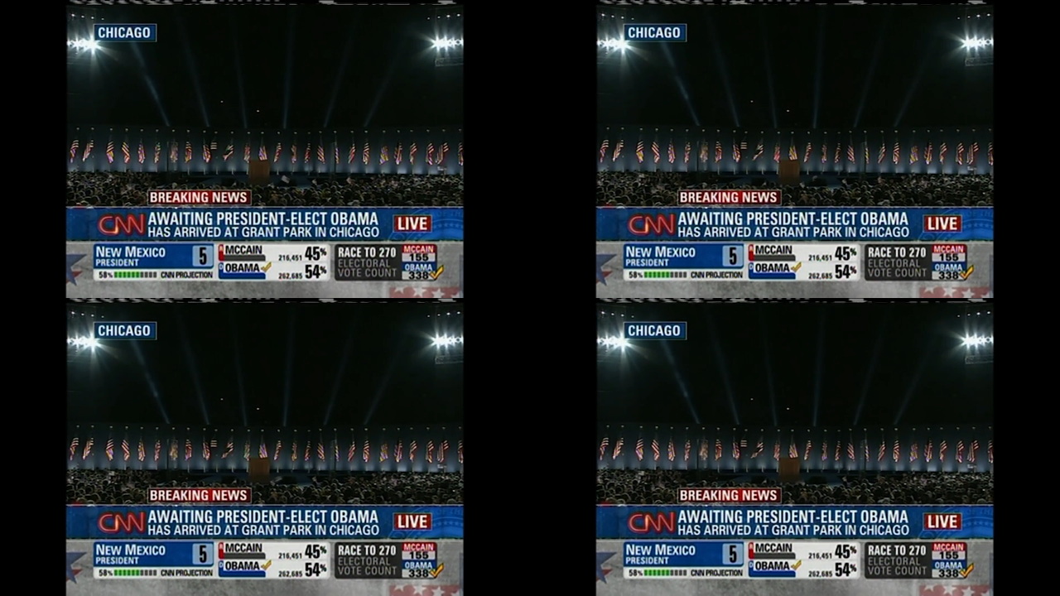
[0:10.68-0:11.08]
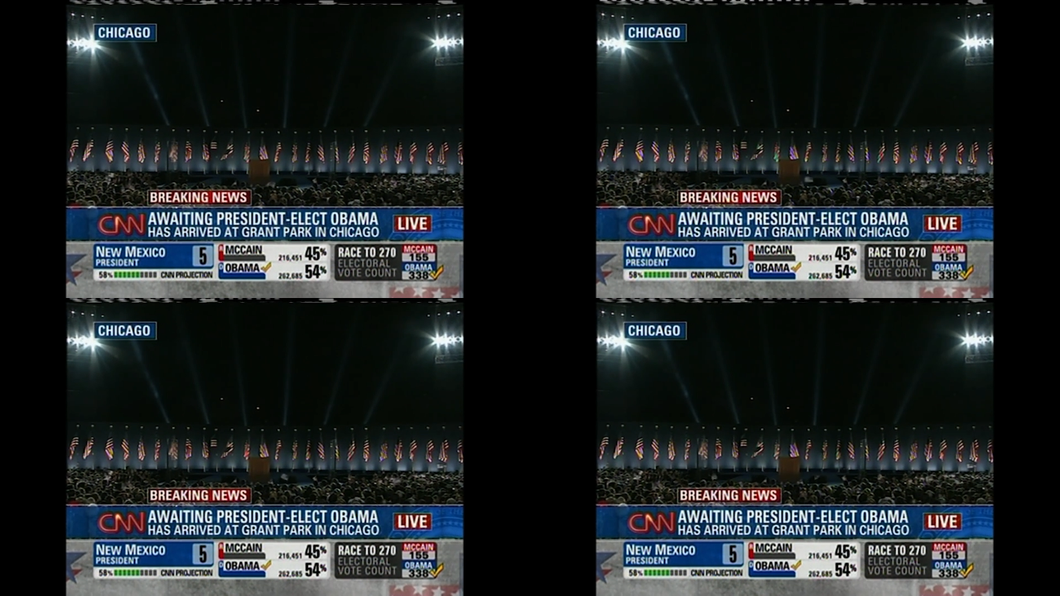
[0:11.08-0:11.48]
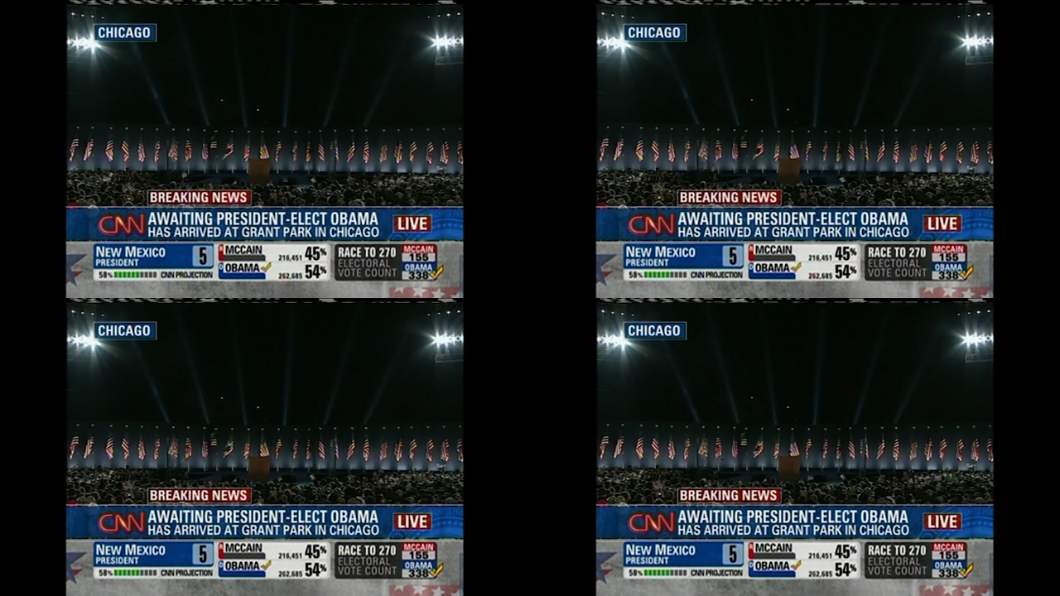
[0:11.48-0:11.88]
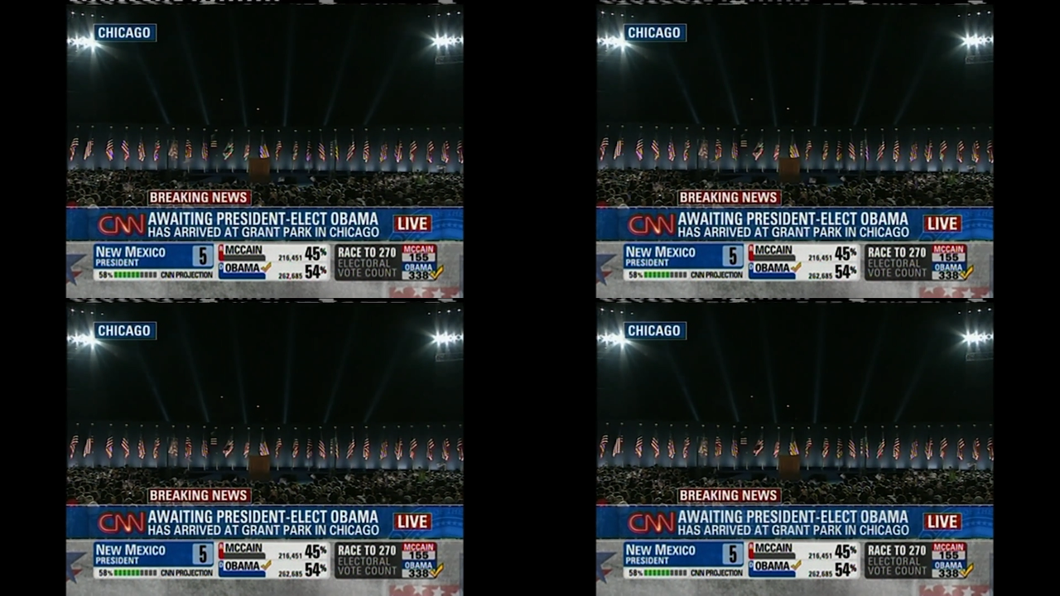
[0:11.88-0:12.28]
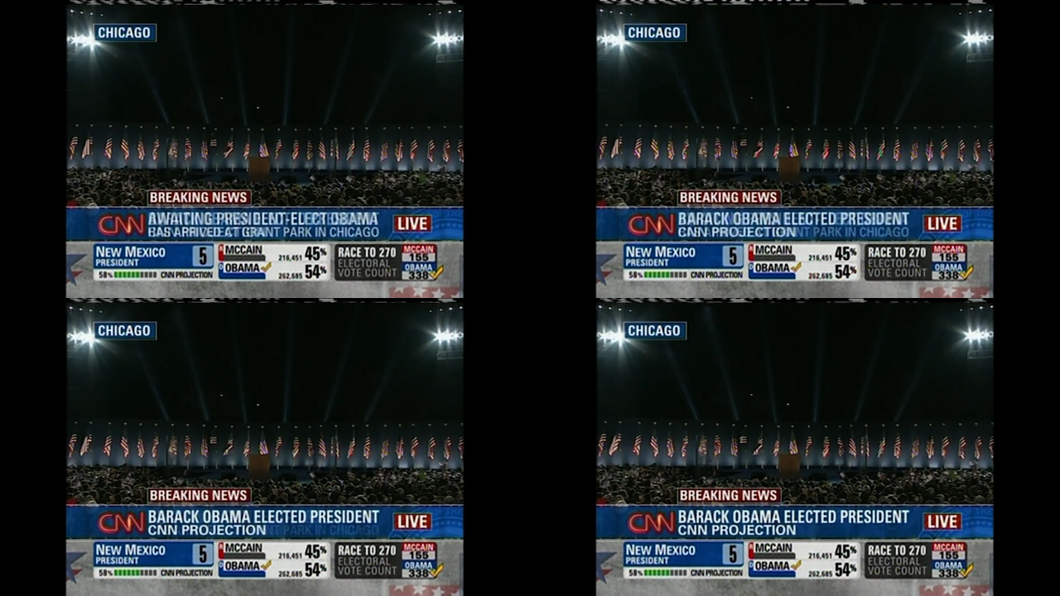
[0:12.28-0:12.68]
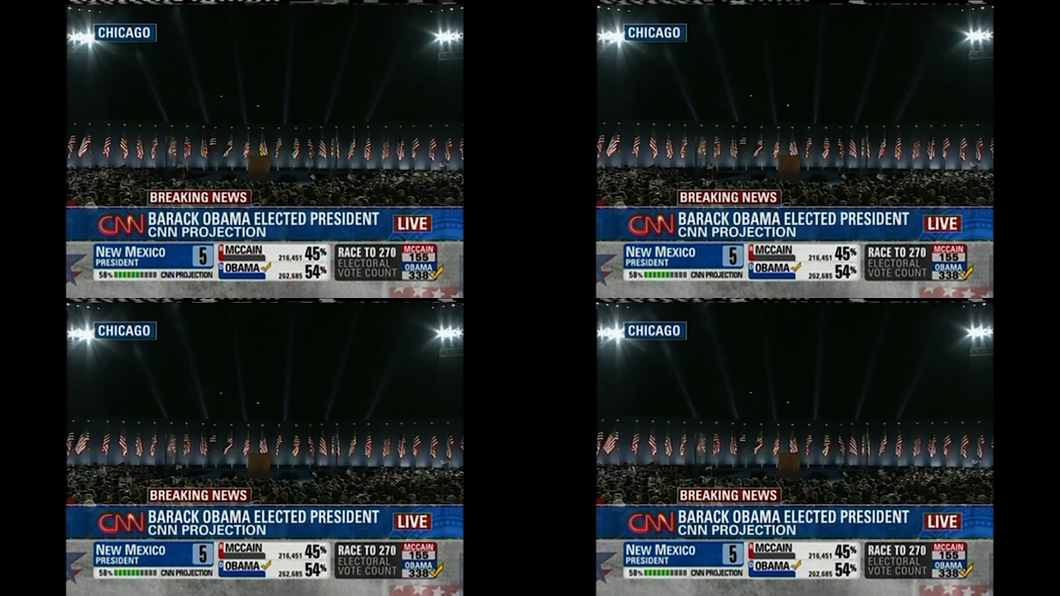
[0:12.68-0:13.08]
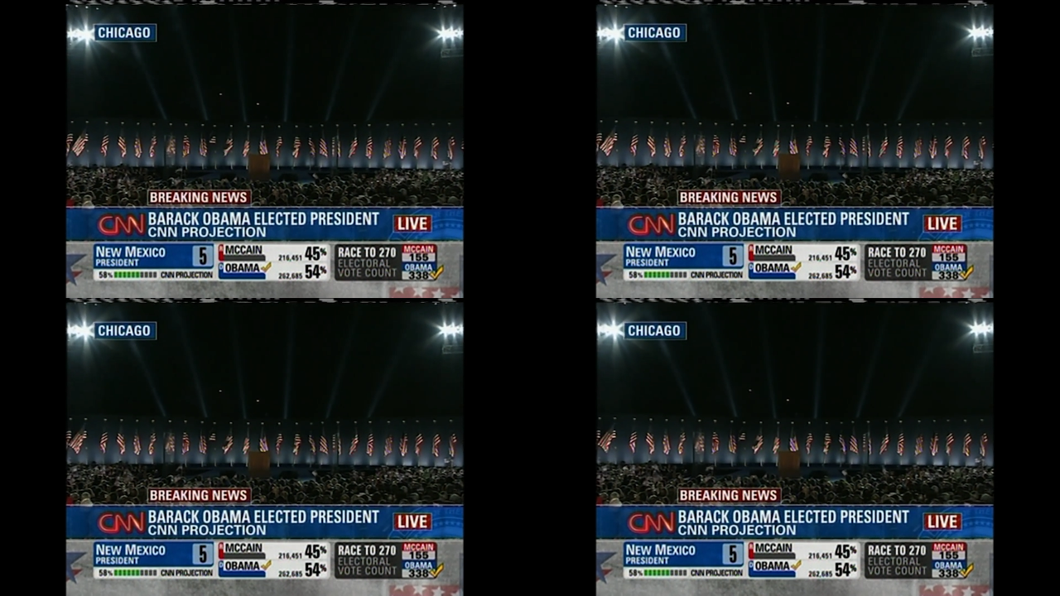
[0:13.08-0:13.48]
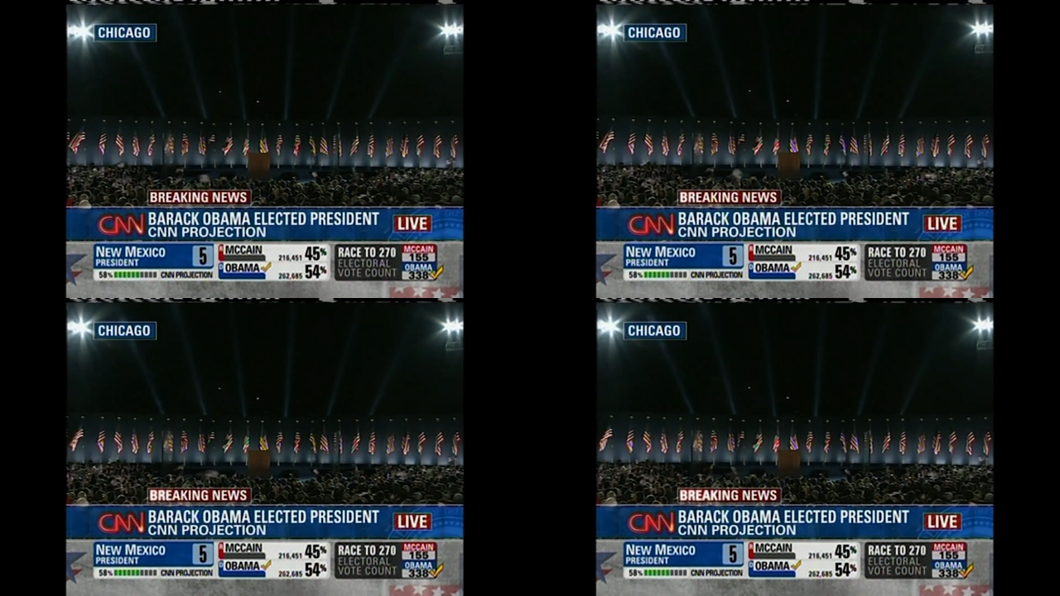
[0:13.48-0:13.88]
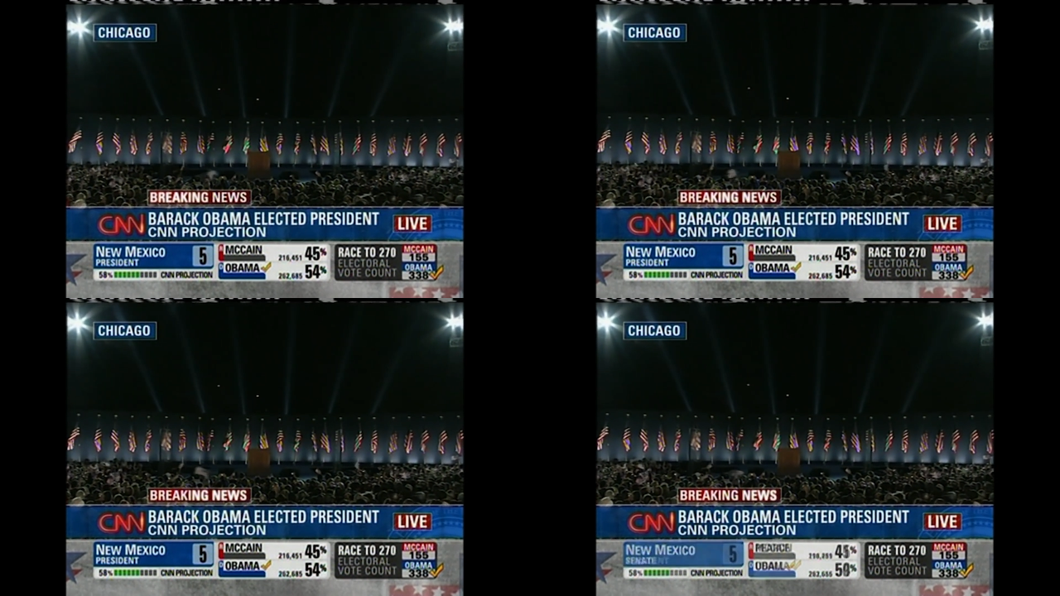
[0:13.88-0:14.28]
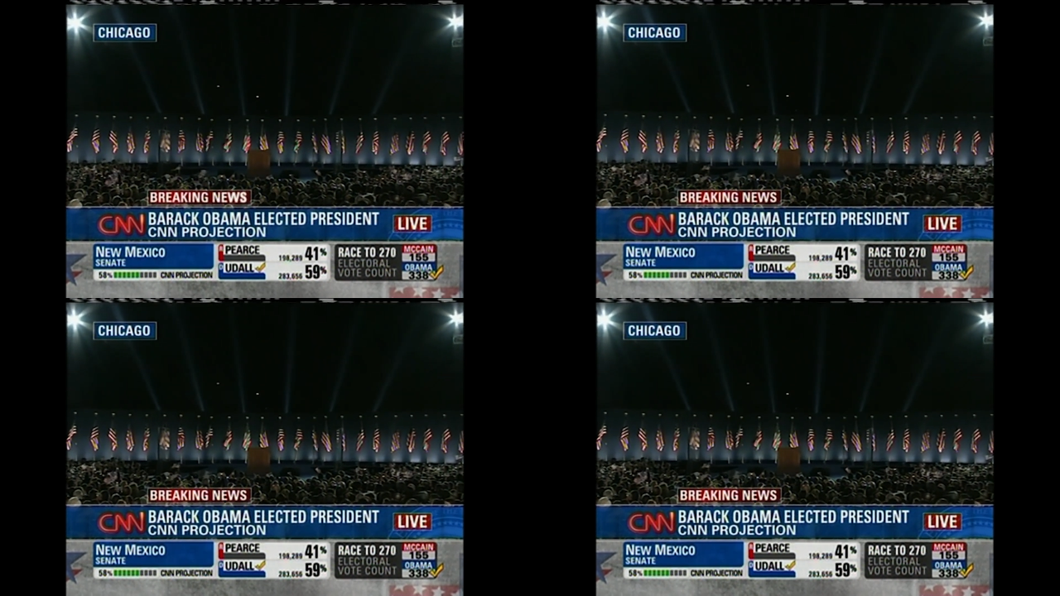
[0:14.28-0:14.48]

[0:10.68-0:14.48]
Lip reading: [unreadable: no face in view]